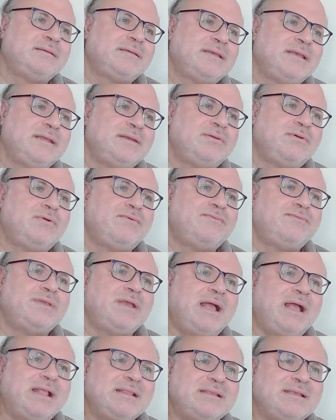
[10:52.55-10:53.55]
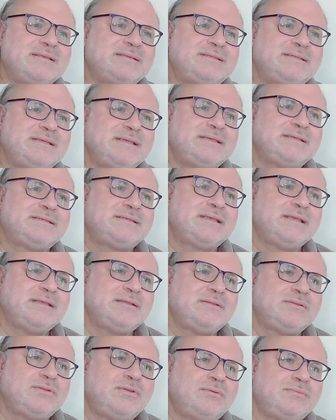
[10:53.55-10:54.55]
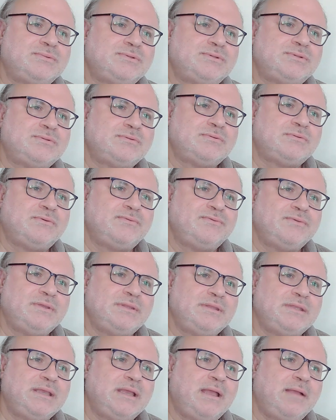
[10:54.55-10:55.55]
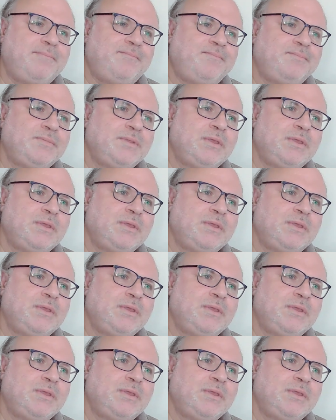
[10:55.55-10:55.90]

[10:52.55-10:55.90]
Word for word: king of the other six kingdoms of India,